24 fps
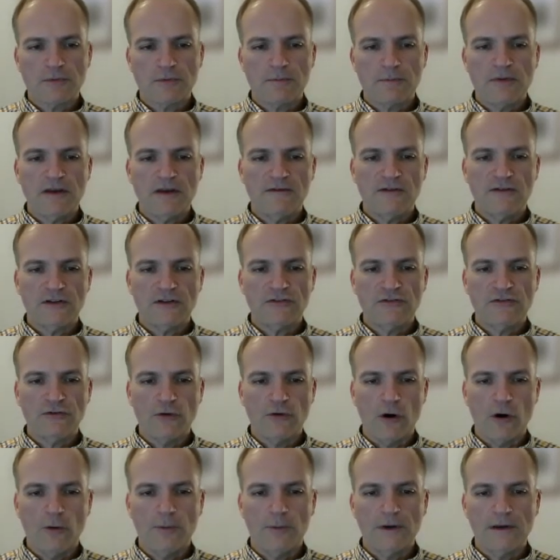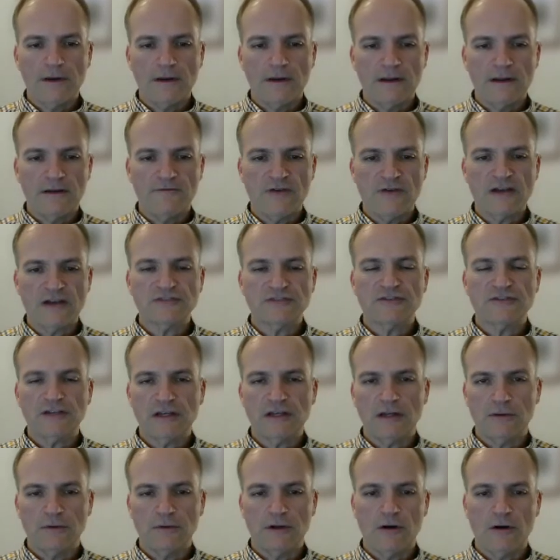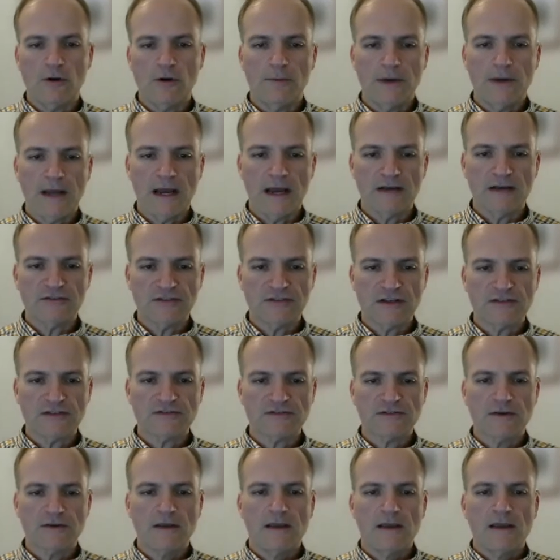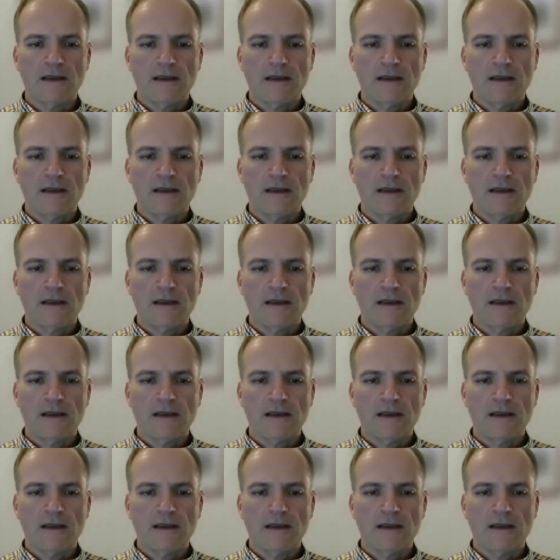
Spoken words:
we'll pivot to investing in open access.